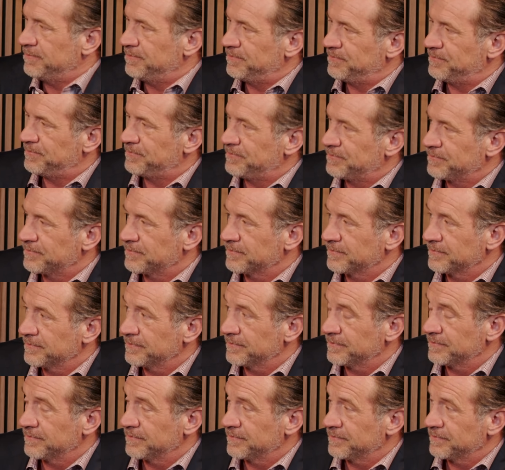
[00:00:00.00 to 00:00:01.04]

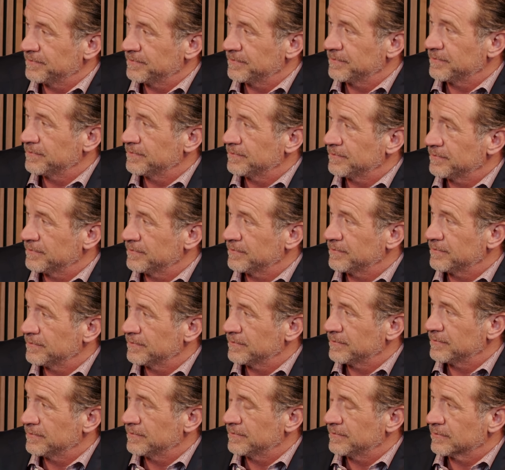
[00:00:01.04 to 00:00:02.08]

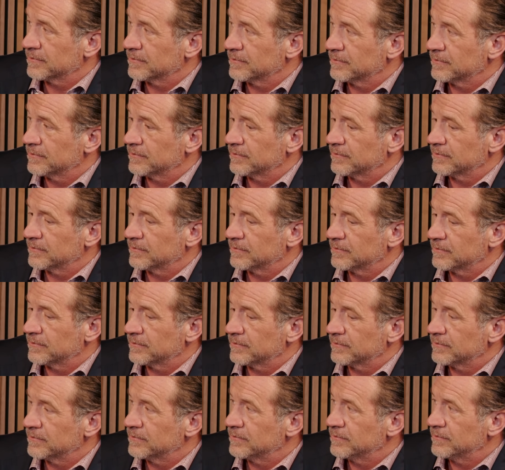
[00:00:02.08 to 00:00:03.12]

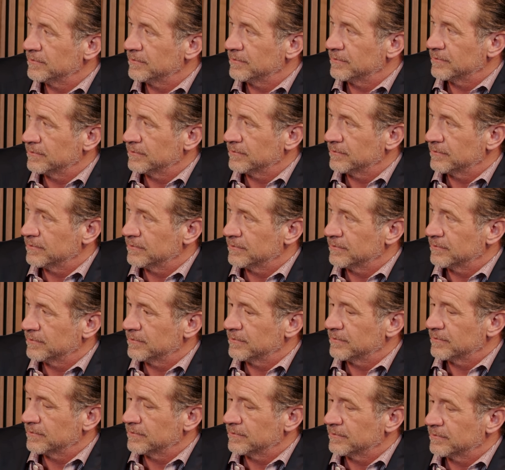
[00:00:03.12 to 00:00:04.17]

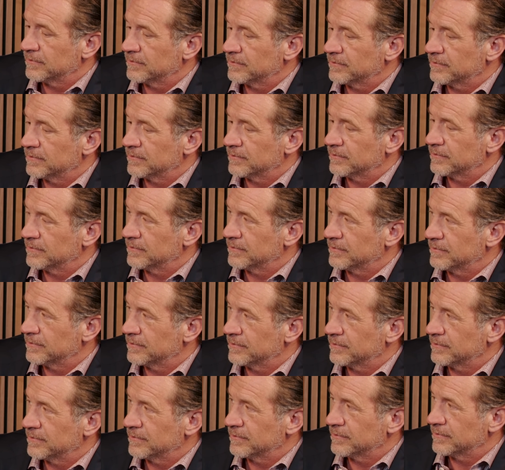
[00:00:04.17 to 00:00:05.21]

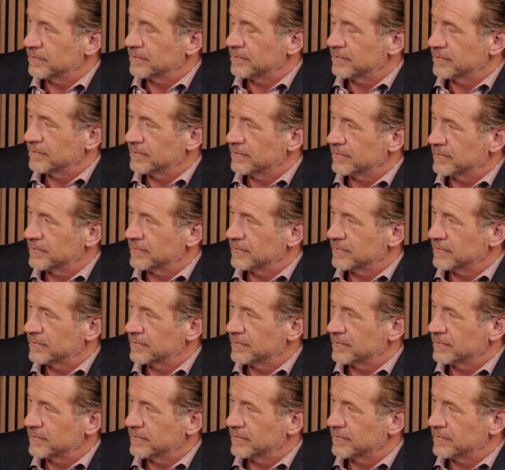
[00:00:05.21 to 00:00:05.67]
The person shown says nothing.